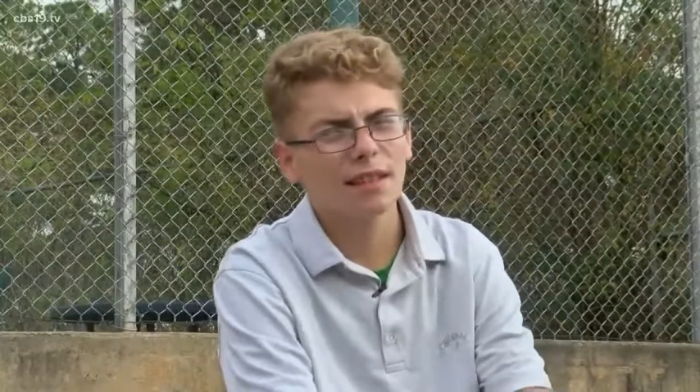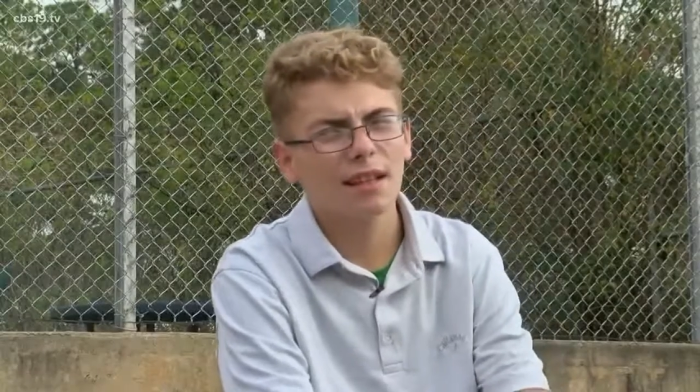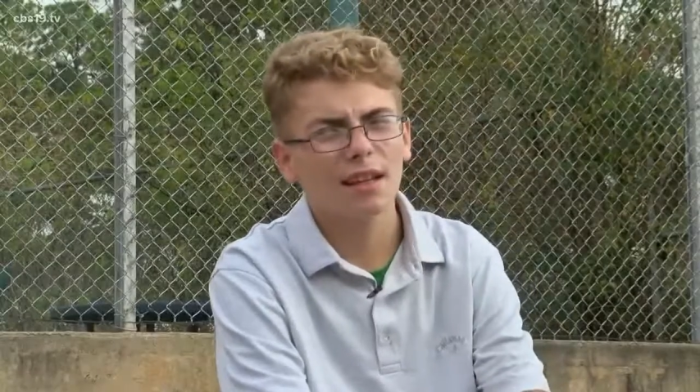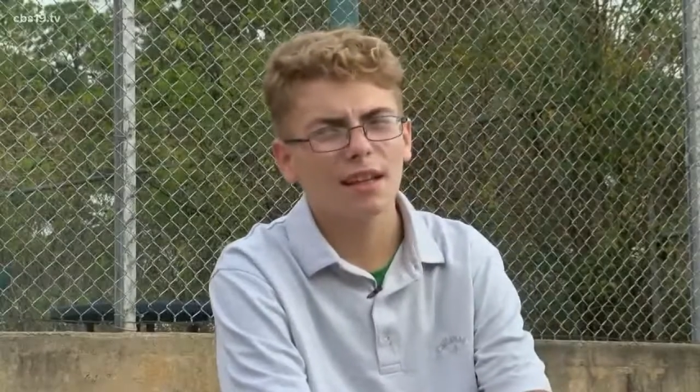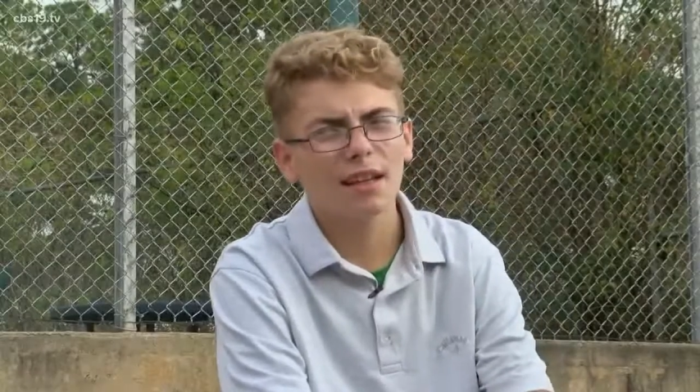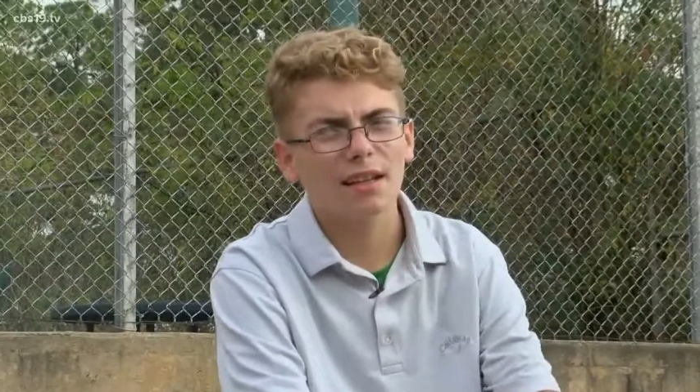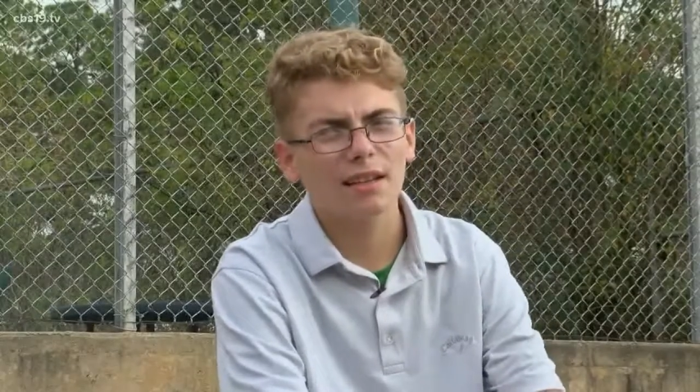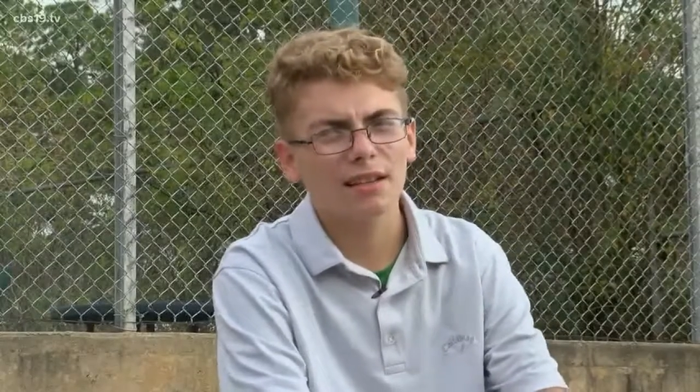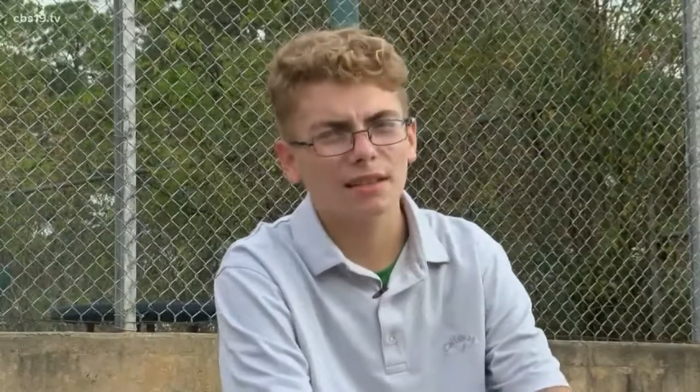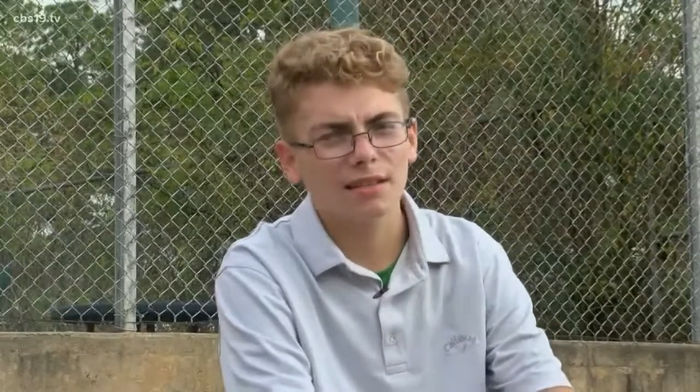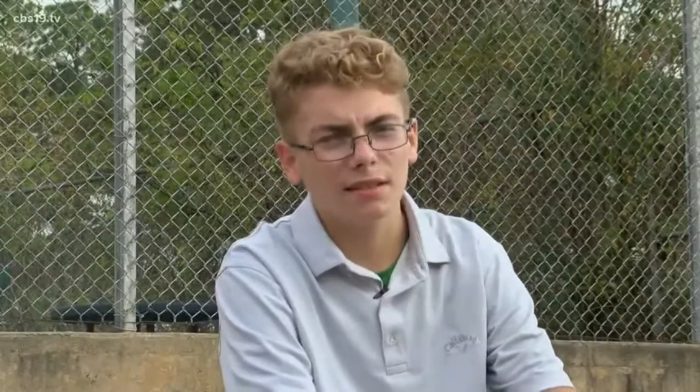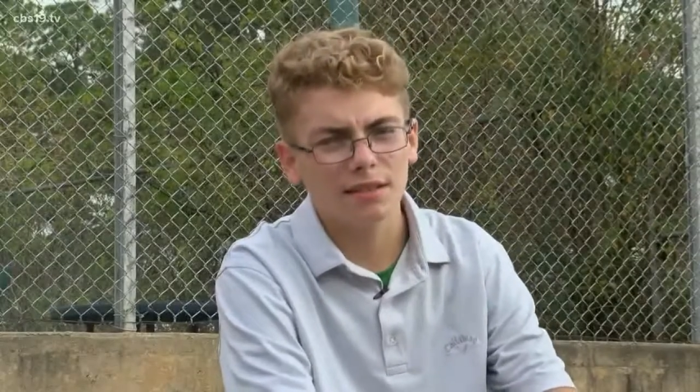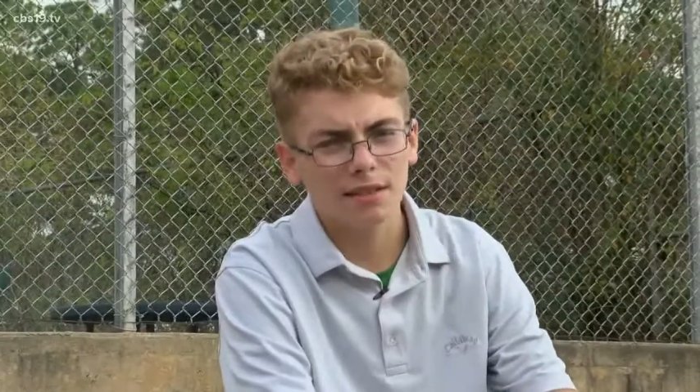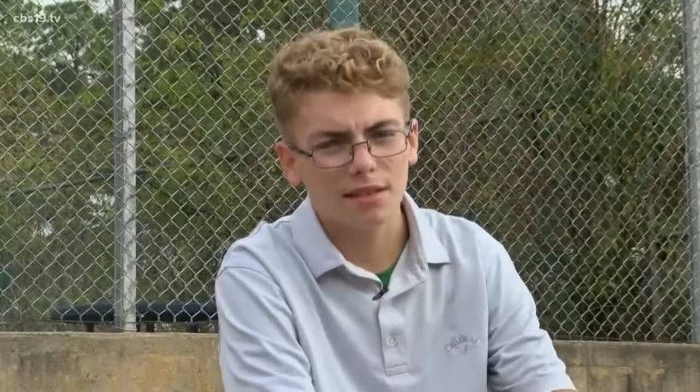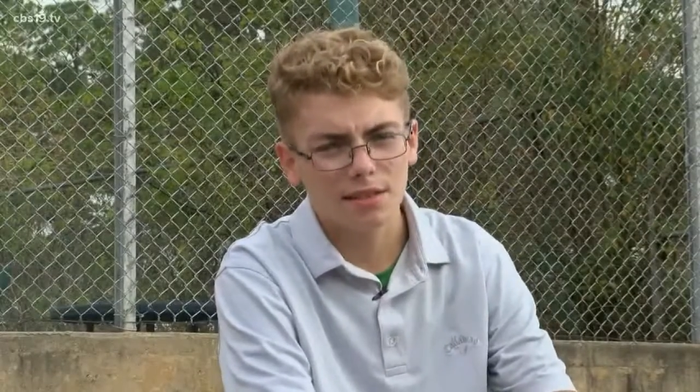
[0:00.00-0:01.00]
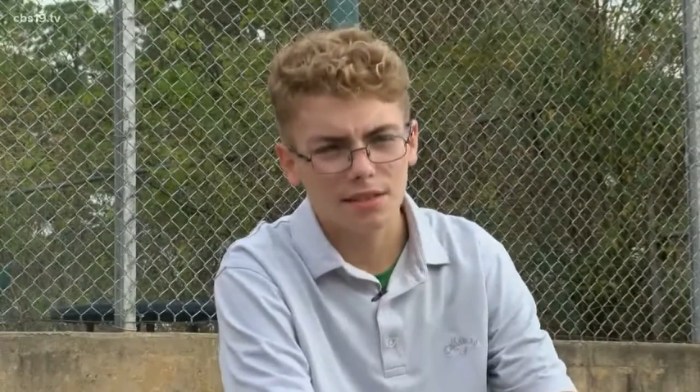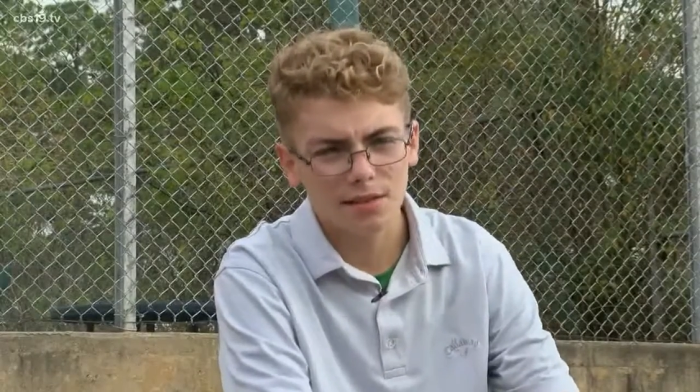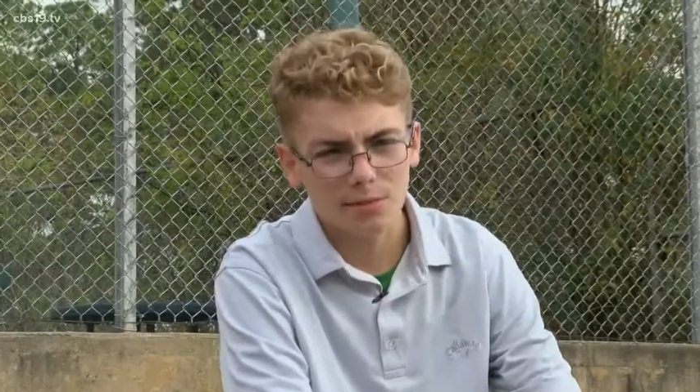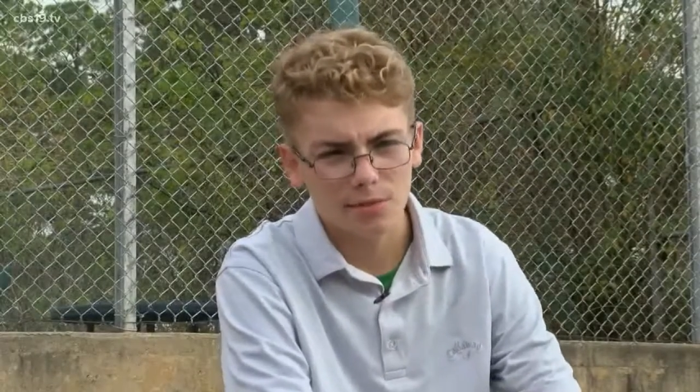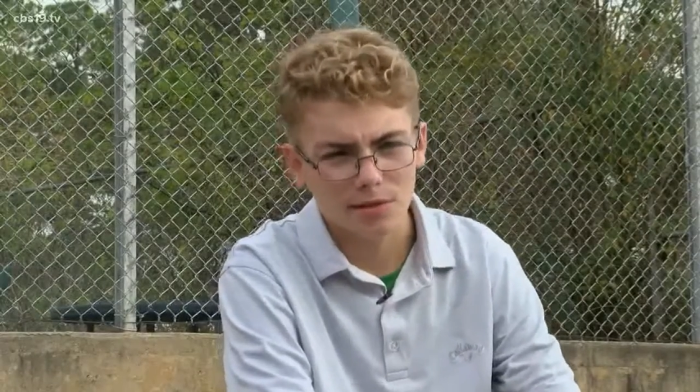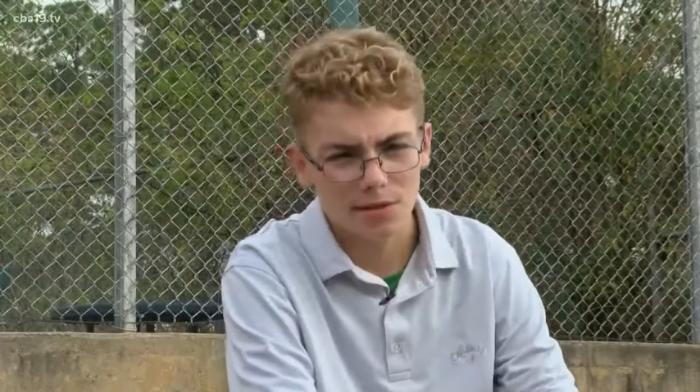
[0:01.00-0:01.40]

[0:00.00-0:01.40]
and uh, his name is